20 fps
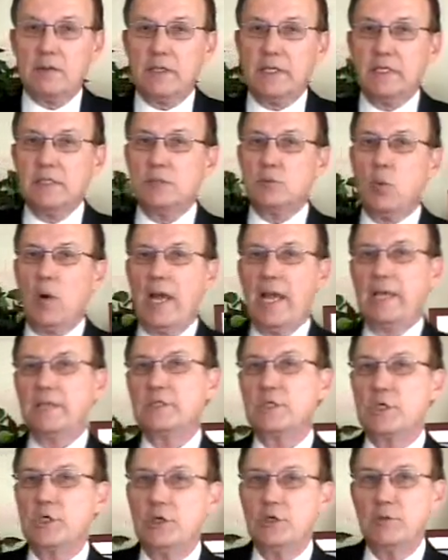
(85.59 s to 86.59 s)
These
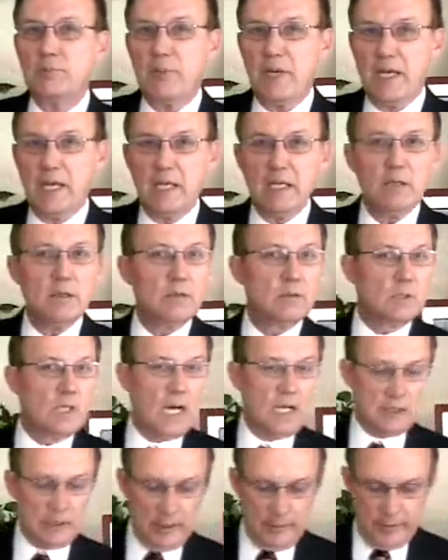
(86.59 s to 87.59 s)
ways could be,
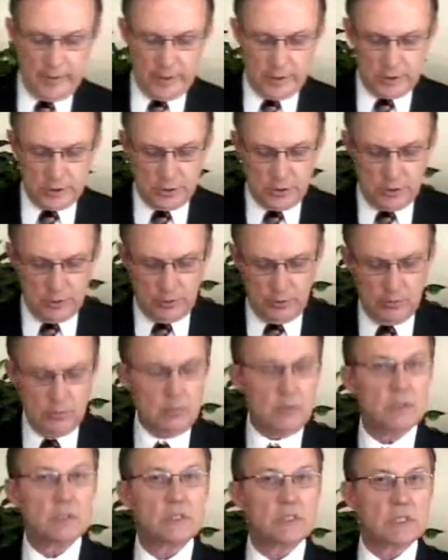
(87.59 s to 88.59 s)
not limited
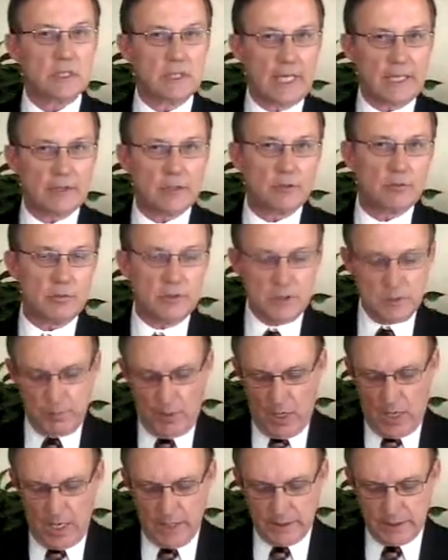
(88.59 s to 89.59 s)
to, selected
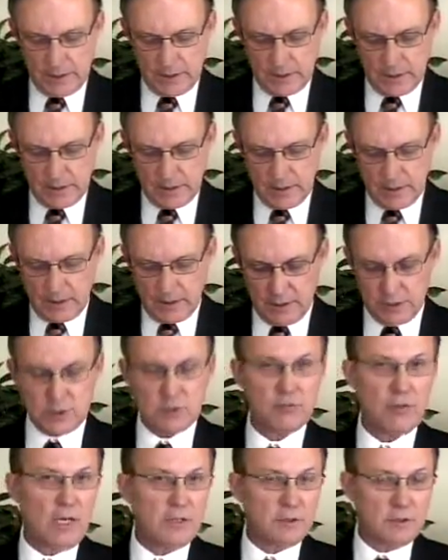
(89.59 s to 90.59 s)
response,
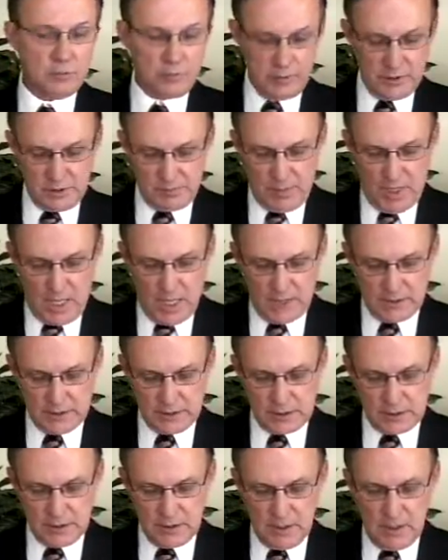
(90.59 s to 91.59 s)
constructed
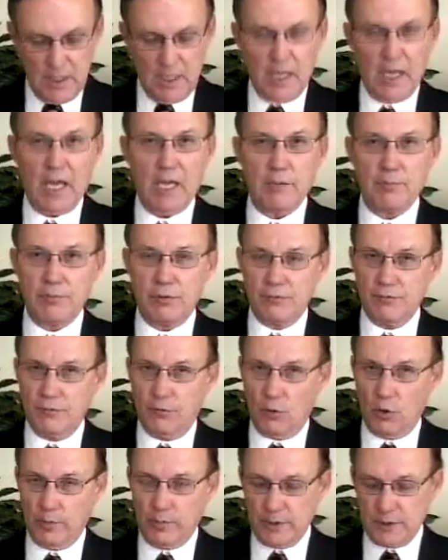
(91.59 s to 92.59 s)
response, a
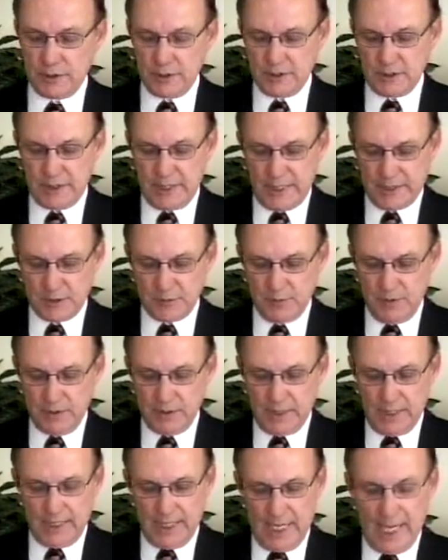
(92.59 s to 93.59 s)
performance
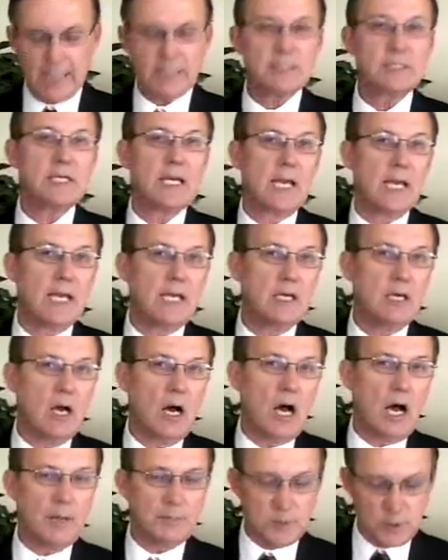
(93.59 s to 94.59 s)
assessment, an essay,
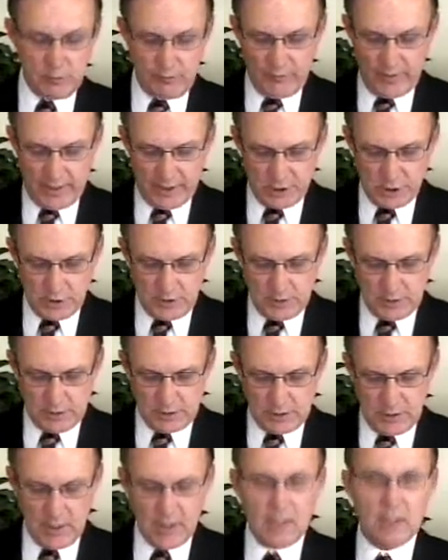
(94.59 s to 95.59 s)

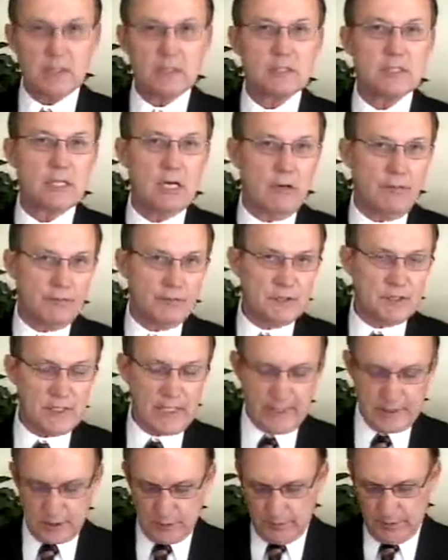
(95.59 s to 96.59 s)
observations,
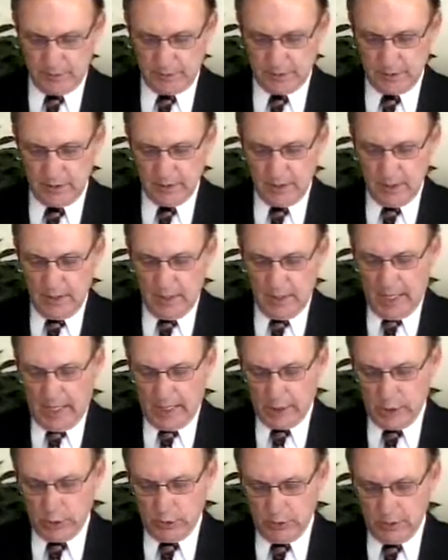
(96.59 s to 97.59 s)
self-assessment,
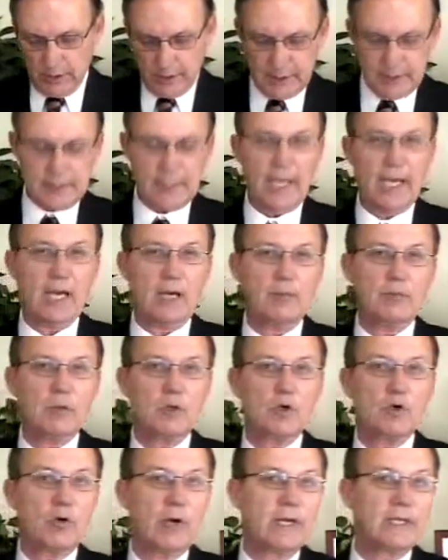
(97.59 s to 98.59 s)
a unit exam,
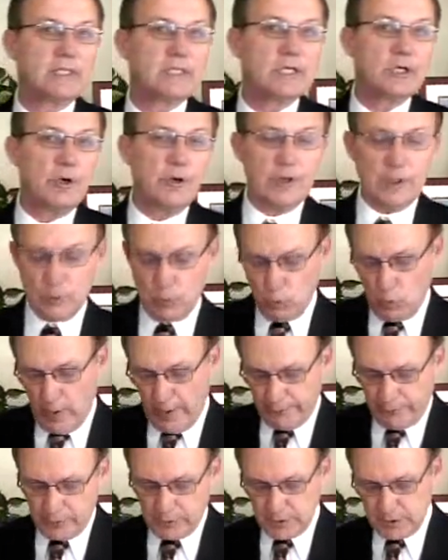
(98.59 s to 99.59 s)
criterion
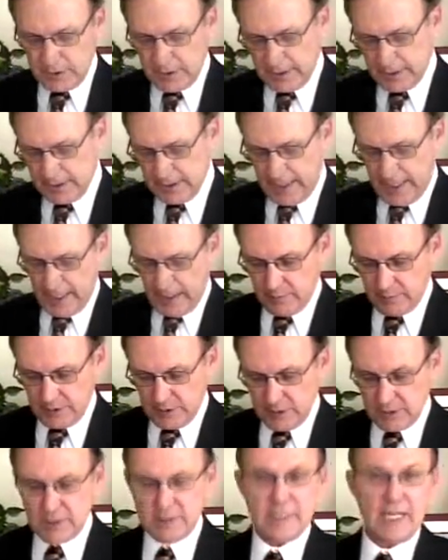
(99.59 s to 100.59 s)
referenced
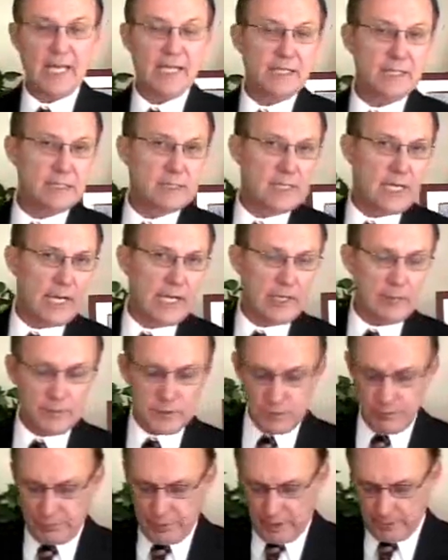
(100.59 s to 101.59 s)
exams, state
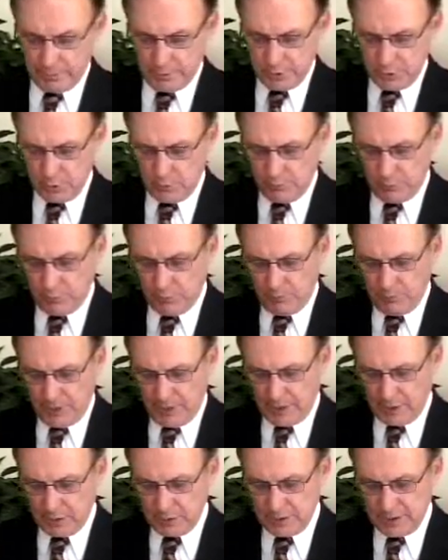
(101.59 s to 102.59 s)
exams,
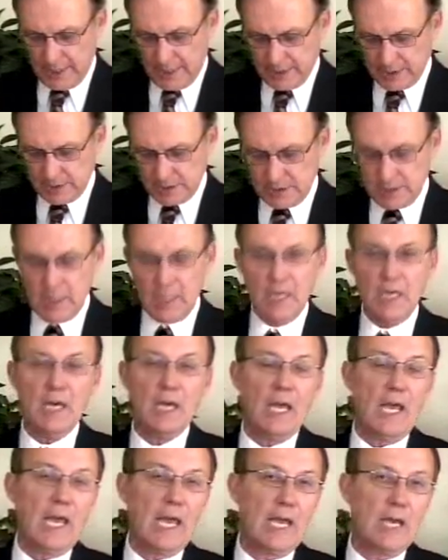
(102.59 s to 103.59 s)
publisher-prepared tests,
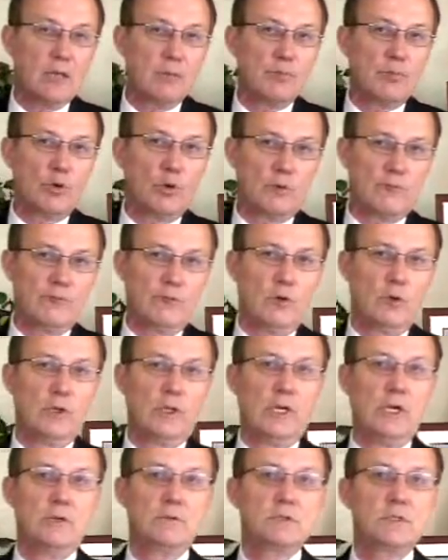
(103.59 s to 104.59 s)
and
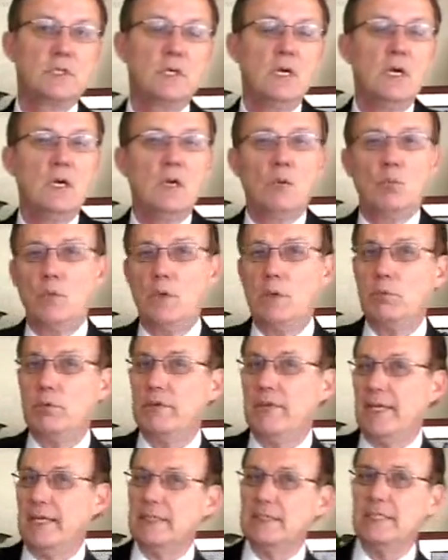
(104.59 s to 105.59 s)
portfolios. We
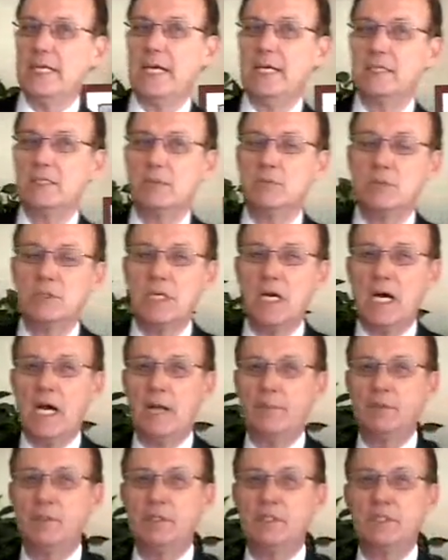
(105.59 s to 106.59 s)
would then take some
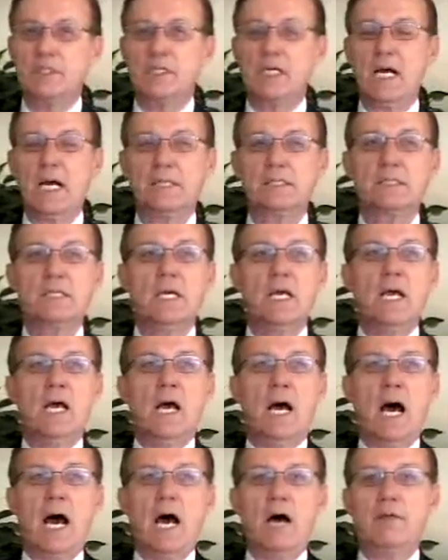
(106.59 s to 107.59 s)
time to discuss
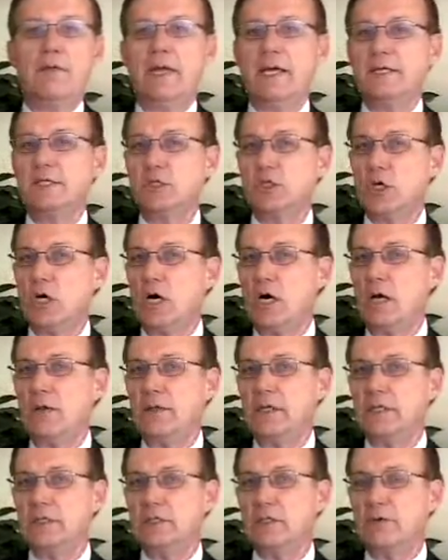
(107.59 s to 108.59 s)
how they saw
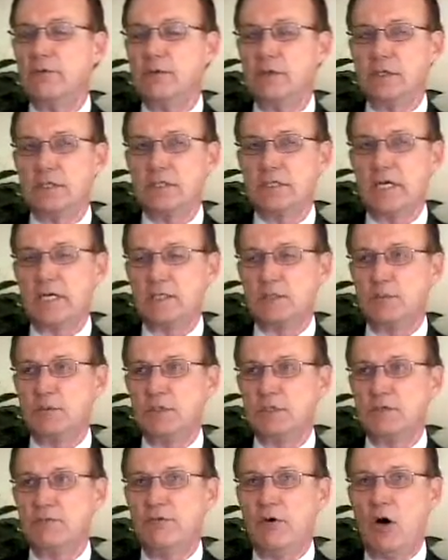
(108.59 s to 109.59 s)
these different
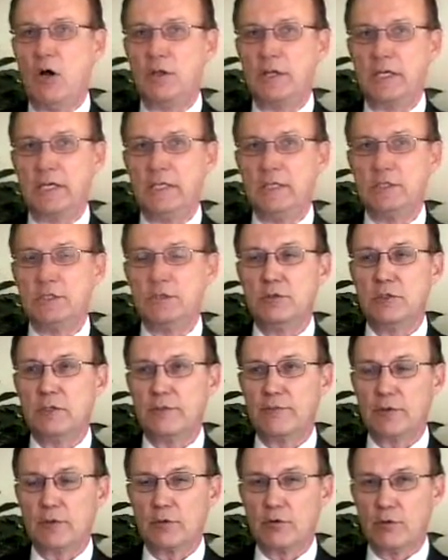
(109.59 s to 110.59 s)
assessments falling into
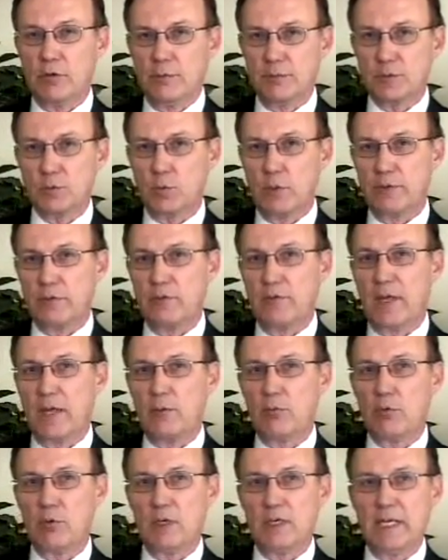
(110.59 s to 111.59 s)
different groups, whether
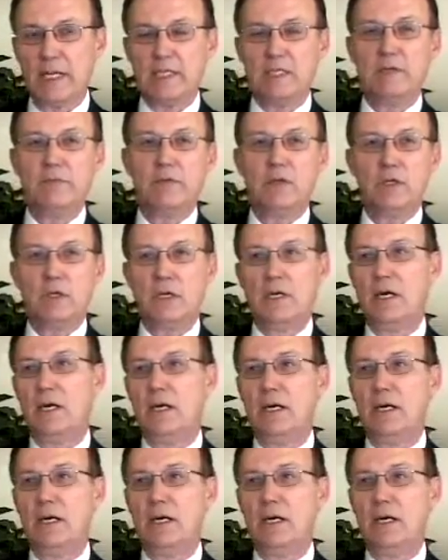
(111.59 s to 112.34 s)
they were an end of the